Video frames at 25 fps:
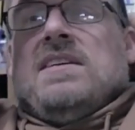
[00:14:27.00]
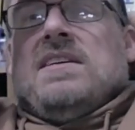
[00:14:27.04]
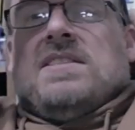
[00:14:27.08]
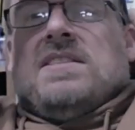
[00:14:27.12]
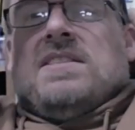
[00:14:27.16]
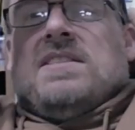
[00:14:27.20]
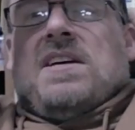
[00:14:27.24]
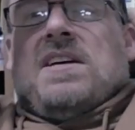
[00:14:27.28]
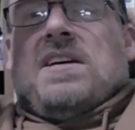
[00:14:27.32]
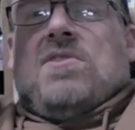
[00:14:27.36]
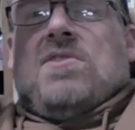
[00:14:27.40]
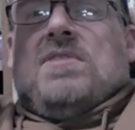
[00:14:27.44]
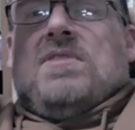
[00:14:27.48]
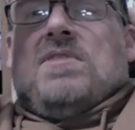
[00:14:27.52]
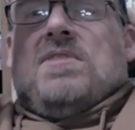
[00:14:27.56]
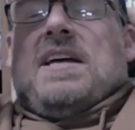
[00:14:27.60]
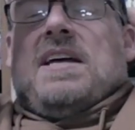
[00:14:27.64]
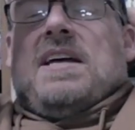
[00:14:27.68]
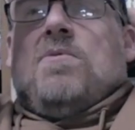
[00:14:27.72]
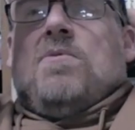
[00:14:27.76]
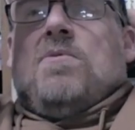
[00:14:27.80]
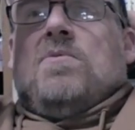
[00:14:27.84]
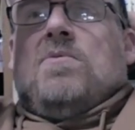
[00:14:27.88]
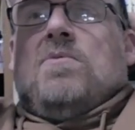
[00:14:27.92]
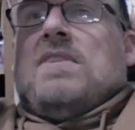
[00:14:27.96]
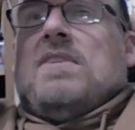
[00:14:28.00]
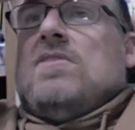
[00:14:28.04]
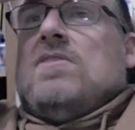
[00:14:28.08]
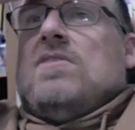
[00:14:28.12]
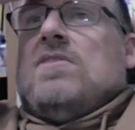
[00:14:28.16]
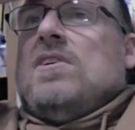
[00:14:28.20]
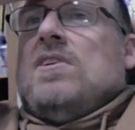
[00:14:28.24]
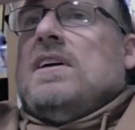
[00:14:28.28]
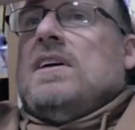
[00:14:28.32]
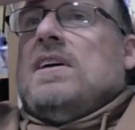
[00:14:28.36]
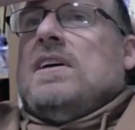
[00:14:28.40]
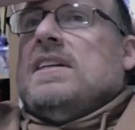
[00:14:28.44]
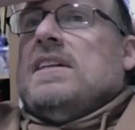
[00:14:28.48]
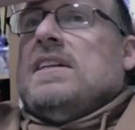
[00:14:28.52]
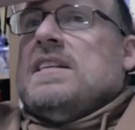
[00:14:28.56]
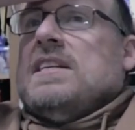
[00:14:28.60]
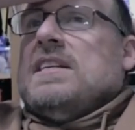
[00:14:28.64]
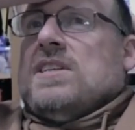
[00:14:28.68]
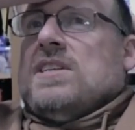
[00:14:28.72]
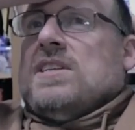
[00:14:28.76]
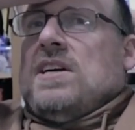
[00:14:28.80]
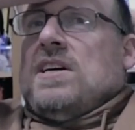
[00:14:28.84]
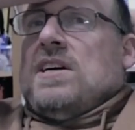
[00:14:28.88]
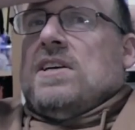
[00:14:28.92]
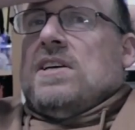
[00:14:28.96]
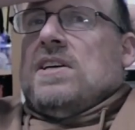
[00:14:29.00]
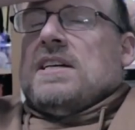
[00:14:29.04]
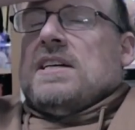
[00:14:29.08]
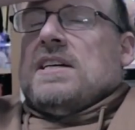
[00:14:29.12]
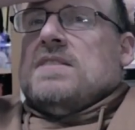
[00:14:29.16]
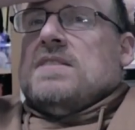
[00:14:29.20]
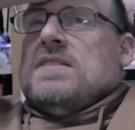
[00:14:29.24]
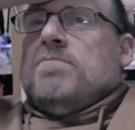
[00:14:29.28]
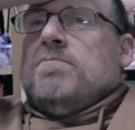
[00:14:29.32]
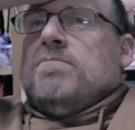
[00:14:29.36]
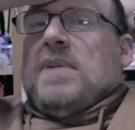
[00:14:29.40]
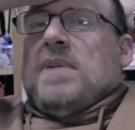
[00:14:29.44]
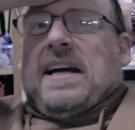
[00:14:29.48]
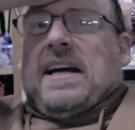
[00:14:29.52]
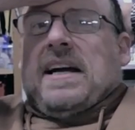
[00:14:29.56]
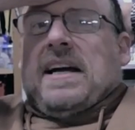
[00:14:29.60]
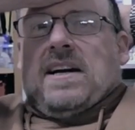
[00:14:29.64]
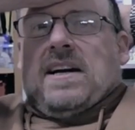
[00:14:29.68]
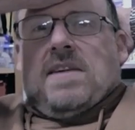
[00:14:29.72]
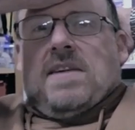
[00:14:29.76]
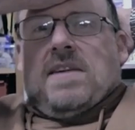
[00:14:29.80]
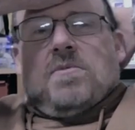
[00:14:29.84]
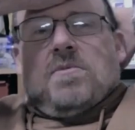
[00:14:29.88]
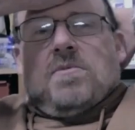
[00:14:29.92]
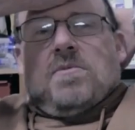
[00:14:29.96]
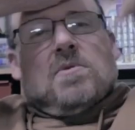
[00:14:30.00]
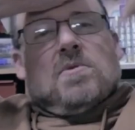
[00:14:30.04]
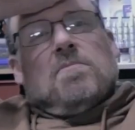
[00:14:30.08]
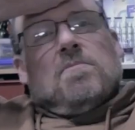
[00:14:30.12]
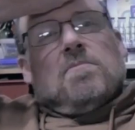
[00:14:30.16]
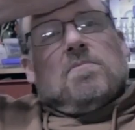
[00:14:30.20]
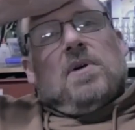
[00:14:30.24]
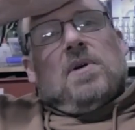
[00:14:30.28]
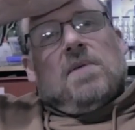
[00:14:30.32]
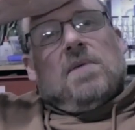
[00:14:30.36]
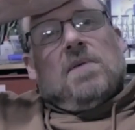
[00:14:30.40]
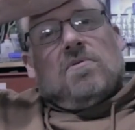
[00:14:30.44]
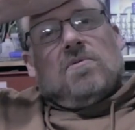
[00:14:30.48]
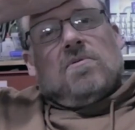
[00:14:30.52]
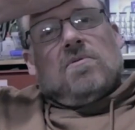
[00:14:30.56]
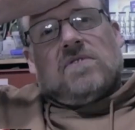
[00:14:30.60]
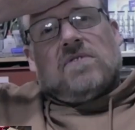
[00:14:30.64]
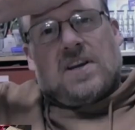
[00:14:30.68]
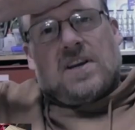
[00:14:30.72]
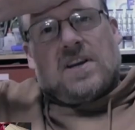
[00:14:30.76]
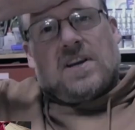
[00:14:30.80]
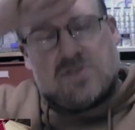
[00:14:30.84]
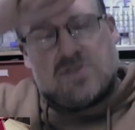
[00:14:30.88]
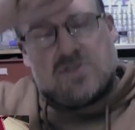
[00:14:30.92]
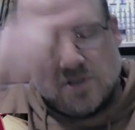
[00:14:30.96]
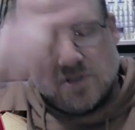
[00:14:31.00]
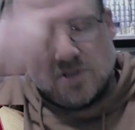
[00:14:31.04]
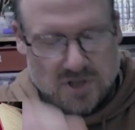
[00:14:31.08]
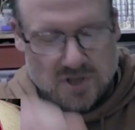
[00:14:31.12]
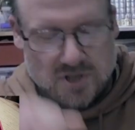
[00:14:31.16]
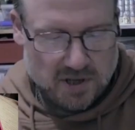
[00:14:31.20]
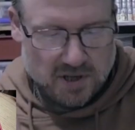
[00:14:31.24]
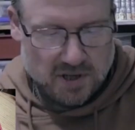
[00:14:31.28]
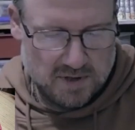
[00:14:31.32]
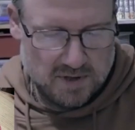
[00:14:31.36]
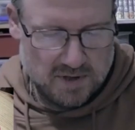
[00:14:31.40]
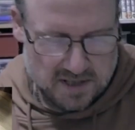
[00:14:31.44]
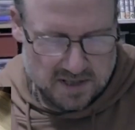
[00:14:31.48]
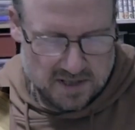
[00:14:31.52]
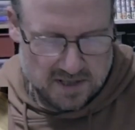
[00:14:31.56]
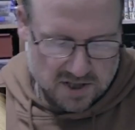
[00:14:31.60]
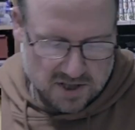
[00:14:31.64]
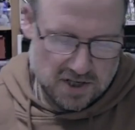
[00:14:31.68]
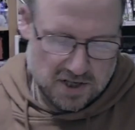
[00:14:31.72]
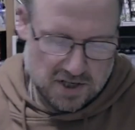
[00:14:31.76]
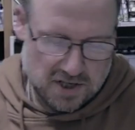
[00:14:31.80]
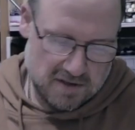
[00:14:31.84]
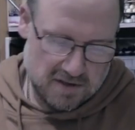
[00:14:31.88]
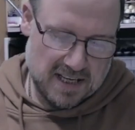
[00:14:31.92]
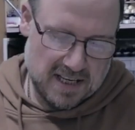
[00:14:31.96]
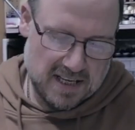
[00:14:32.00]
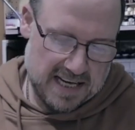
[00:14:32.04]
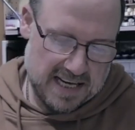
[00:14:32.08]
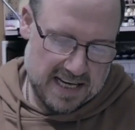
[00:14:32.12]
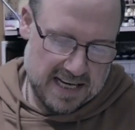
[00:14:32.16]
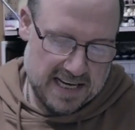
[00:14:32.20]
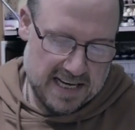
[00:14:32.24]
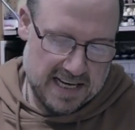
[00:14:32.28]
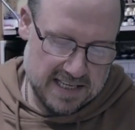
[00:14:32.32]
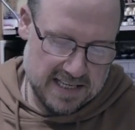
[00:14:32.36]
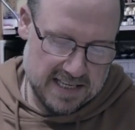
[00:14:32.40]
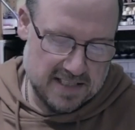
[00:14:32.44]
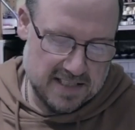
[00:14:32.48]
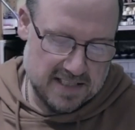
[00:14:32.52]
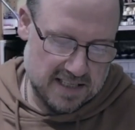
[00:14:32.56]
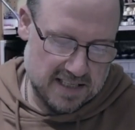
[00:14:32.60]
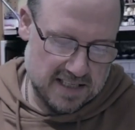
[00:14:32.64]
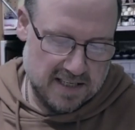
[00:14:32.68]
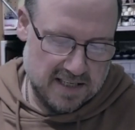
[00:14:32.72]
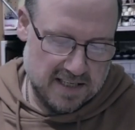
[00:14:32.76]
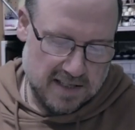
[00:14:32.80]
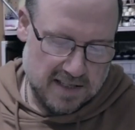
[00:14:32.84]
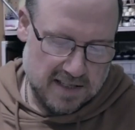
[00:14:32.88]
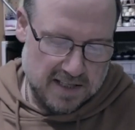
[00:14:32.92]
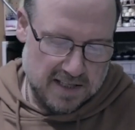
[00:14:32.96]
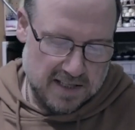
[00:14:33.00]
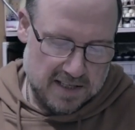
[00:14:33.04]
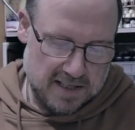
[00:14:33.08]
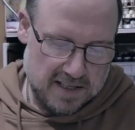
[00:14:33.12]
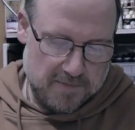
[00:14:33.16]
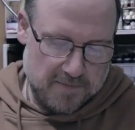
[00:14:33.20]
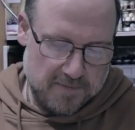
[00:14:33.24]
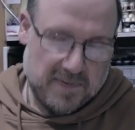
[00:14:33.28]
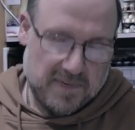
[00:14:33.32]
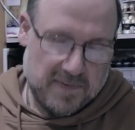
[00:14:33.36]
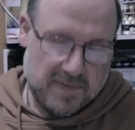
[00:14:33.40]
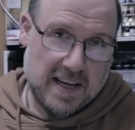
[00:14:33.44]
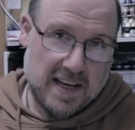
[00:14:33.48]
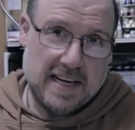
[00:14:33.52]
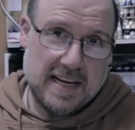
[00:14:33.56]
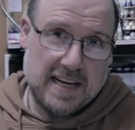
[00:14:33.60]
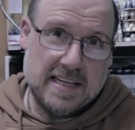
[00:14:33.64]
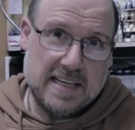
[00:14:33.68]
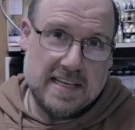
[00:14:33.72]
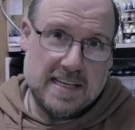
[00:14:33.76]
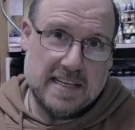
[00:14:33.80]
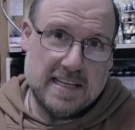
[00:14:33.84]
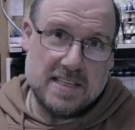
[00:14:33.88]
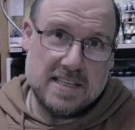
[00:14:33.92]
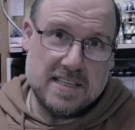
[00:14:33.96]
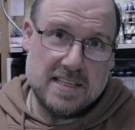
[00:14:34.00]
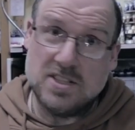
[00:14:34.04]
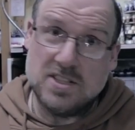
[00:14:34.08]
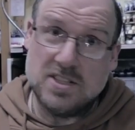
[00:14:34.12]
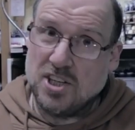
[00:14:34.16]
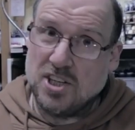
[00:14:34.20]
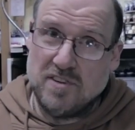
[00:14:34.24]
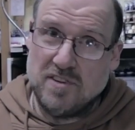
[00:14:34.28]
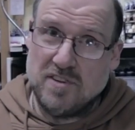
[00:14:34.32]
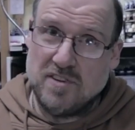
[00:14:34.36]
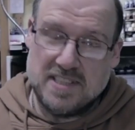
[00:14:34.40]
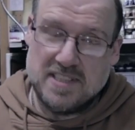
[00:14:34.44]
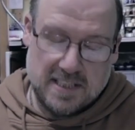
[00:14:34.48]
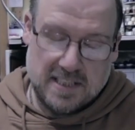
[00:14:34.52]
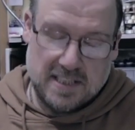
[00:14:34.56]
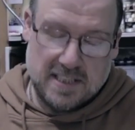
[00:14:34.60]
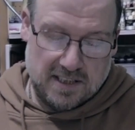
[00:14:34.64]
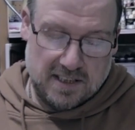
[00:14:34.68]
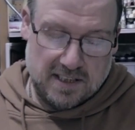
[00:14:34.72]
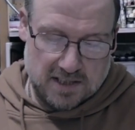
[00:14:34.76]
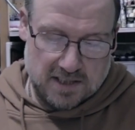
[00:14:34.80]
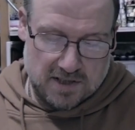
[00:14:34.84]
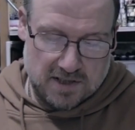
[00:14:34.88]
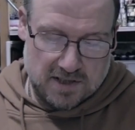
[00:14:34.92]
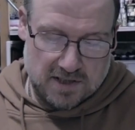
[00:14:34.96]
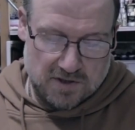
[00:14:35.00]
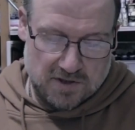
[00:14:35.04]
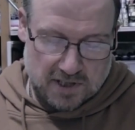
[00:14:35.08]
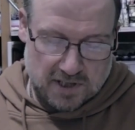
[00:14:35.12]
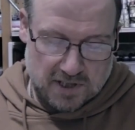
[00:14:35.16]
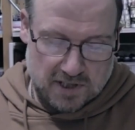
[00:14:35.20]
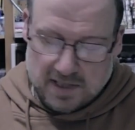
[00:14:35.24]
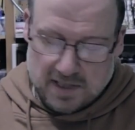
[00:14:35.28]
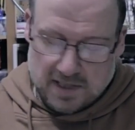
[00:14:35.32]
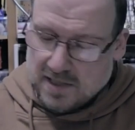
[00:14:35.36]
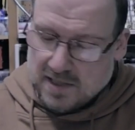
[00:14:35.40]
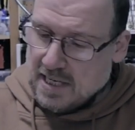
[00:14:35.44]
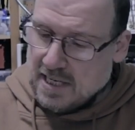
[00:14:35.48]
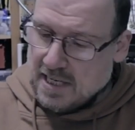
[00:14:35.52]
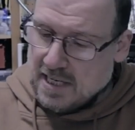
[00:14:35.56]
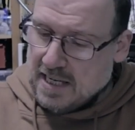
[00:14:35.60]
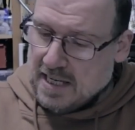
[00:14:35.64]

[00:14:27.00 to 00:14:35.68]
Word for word: So they've, they've got, this guard has black armour with a purple flash on the shoulder to show that he's uh, a, a security guard, a door guard.